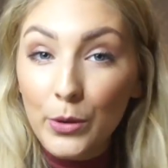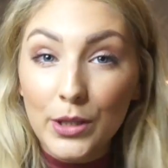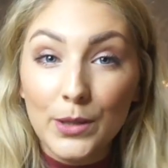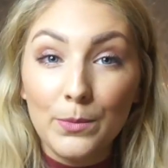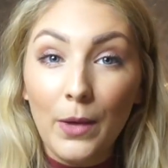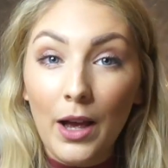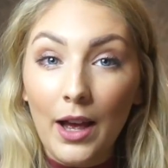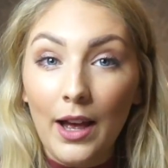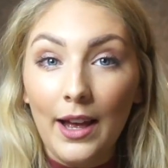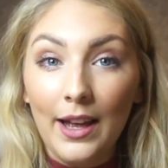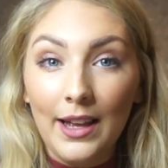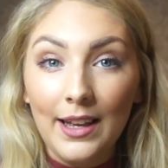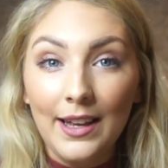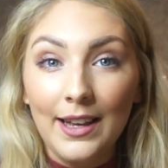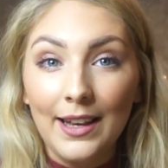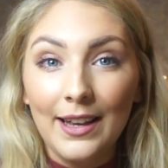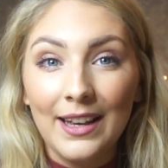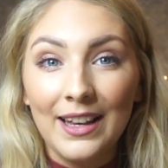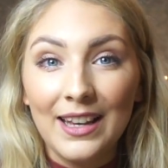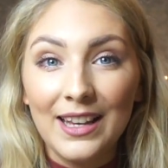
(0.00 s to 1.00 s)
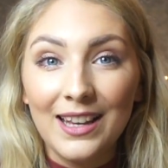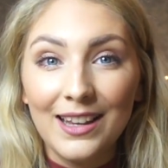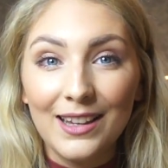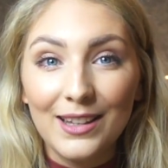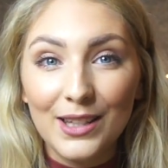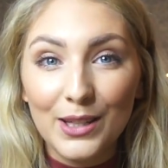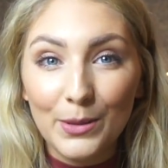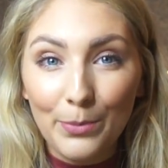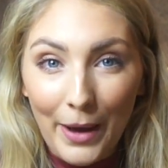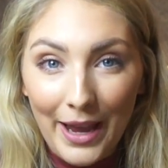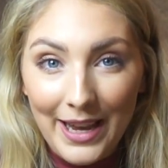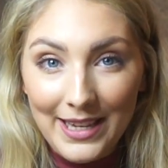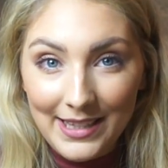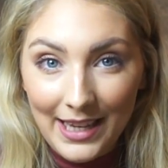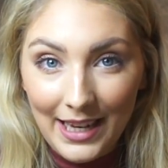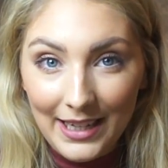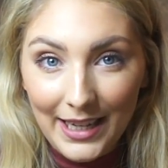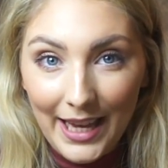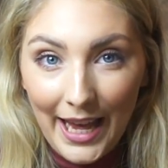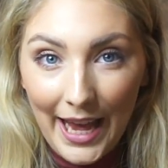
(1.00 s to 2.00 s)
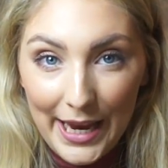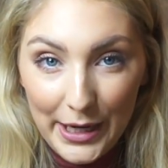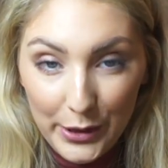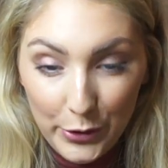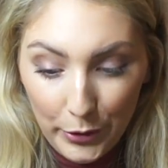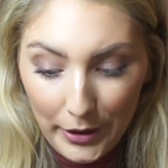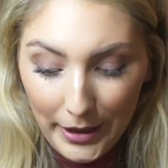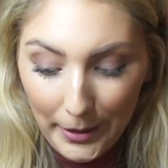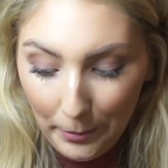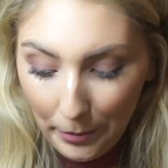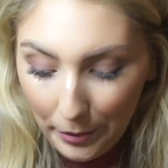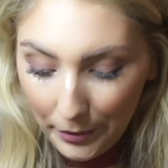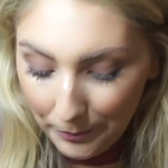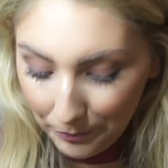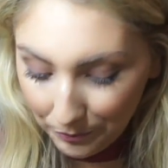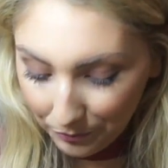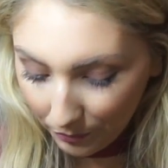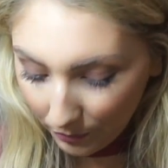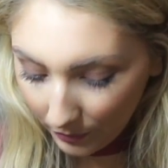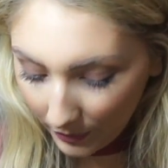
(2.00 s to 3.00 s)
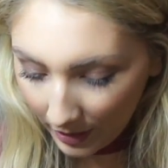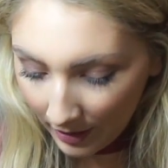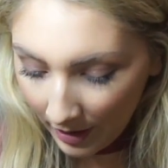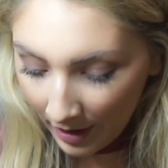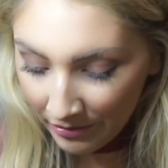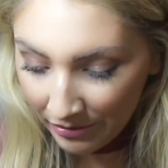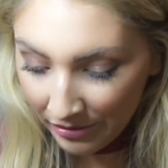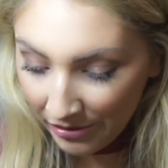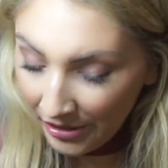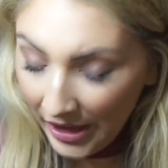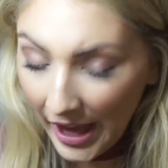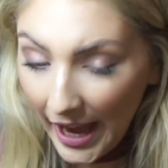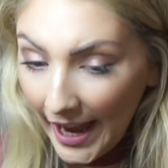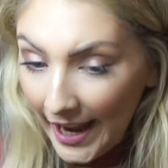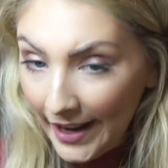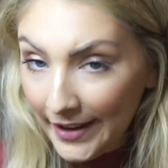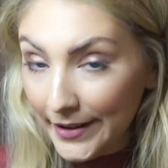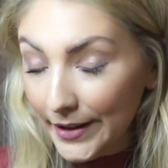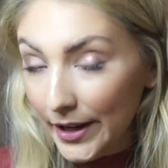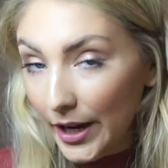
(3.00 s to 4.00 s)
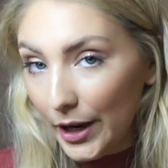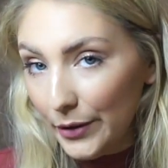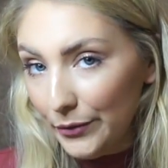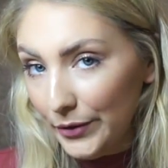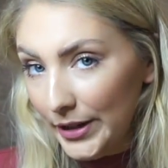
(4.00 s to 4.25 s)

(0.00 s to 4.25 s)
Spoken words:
was my Space NK trip. And then I